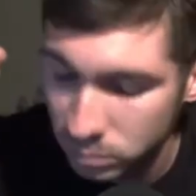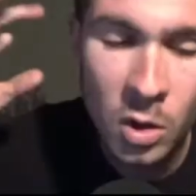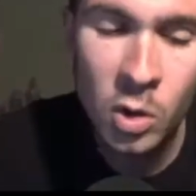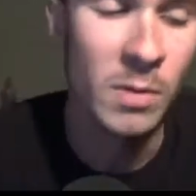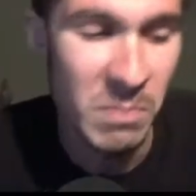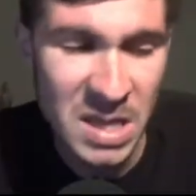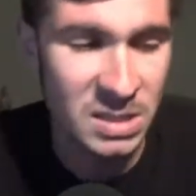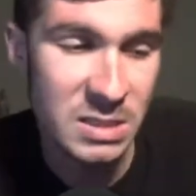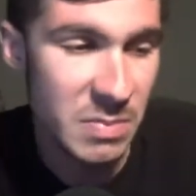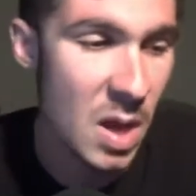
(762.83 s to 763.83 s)
Oh, it
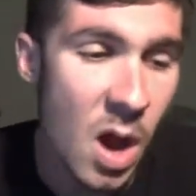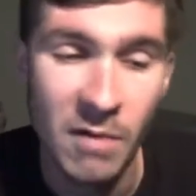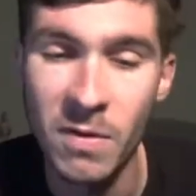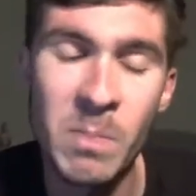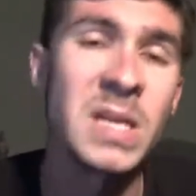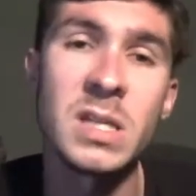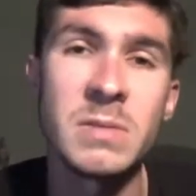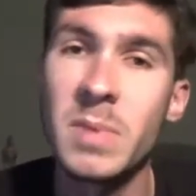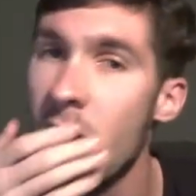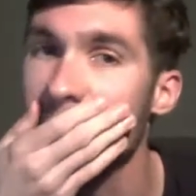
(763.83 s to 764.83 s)
pisses me off. It pisses
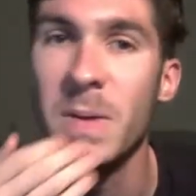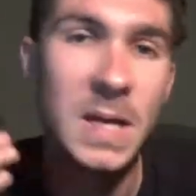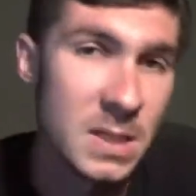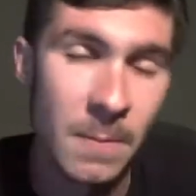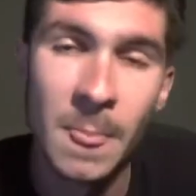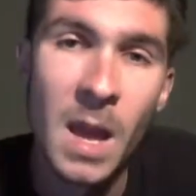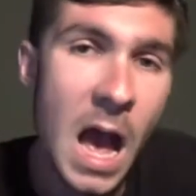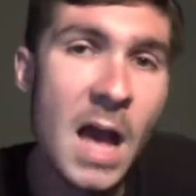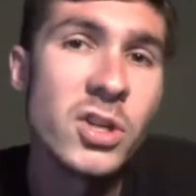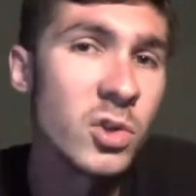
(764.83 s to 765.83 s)
me off because
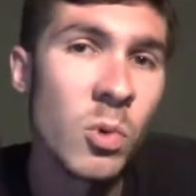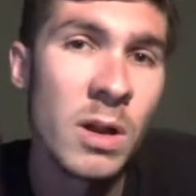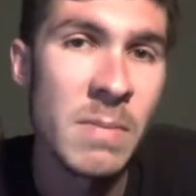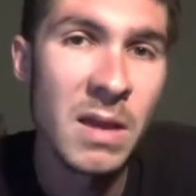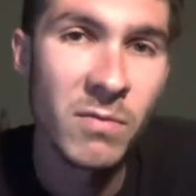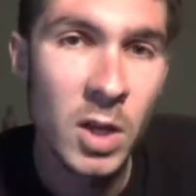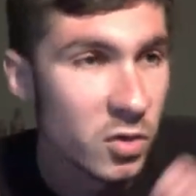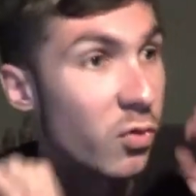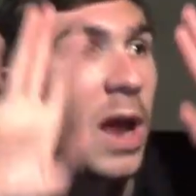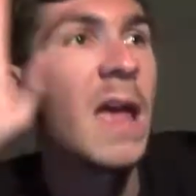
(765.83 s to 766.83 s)
I just want to make videos
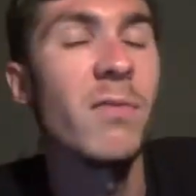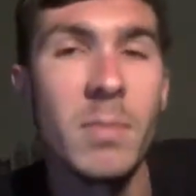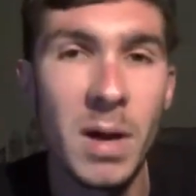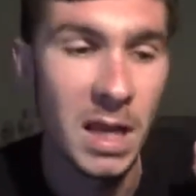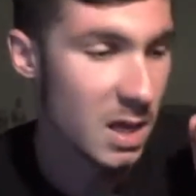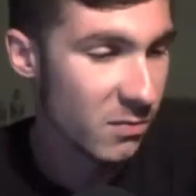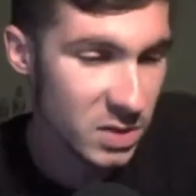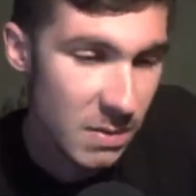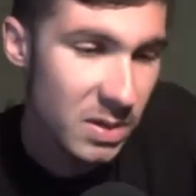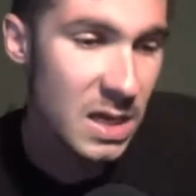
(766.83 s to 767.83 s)
for everybody. If
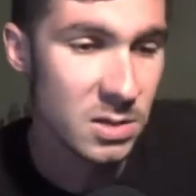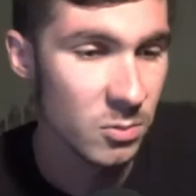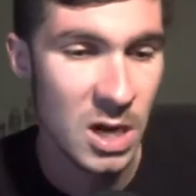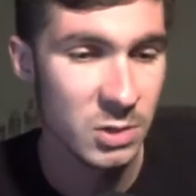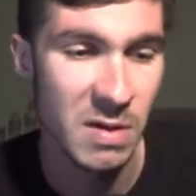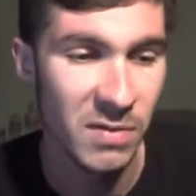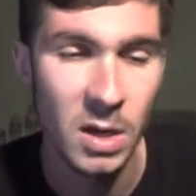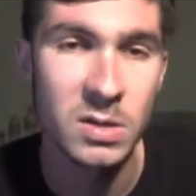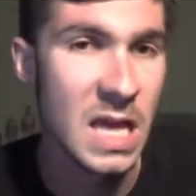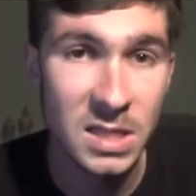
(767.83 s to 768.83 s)
some kids watch my
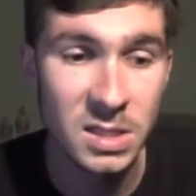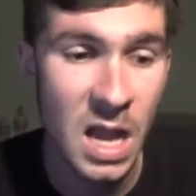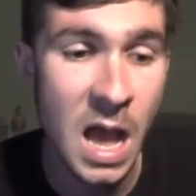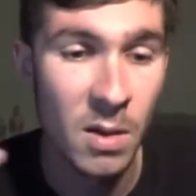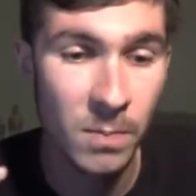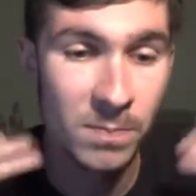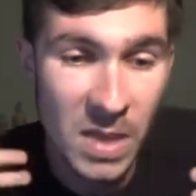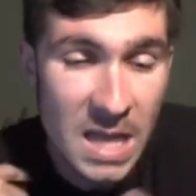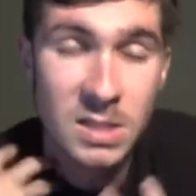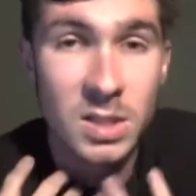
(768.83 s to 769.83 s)
videos, that's not,
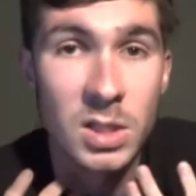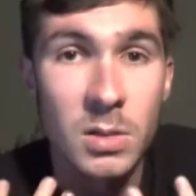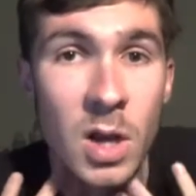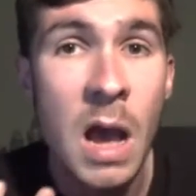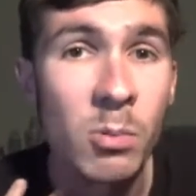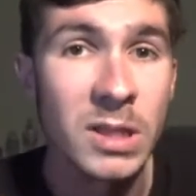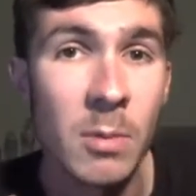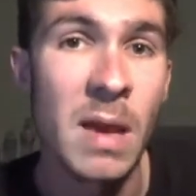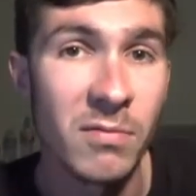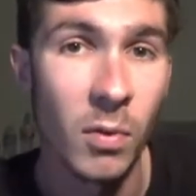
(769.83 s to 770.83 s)
that's not what they're
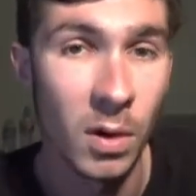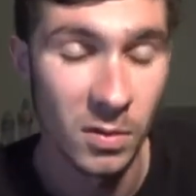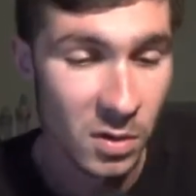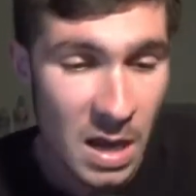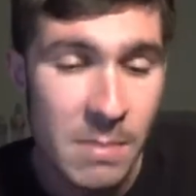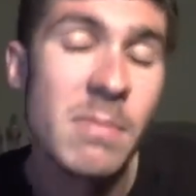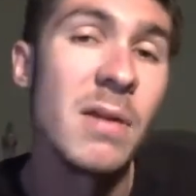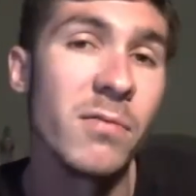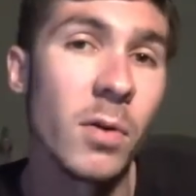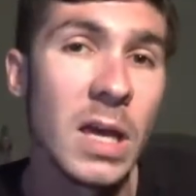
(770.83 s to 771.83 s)
meant for. They're not
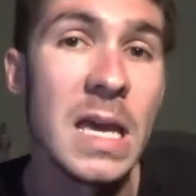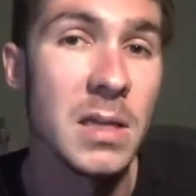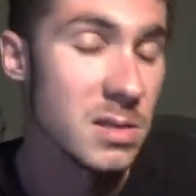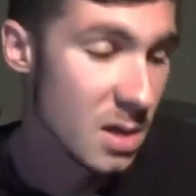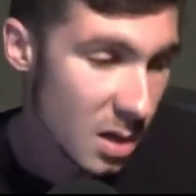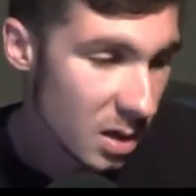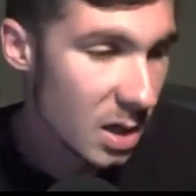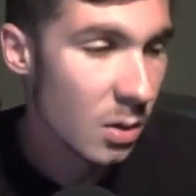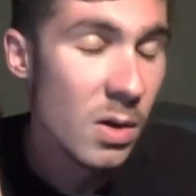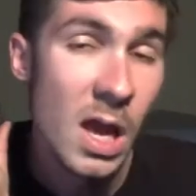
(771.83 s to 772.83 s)
meant for kids. You
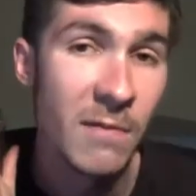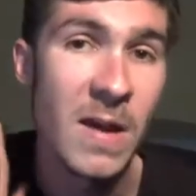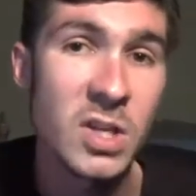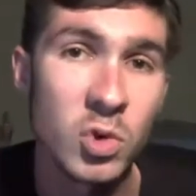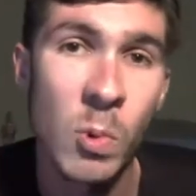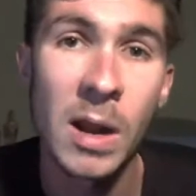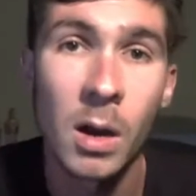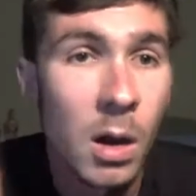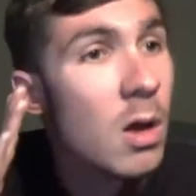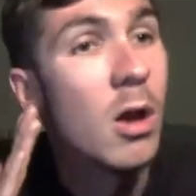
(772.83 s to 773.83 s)
know, if I swear,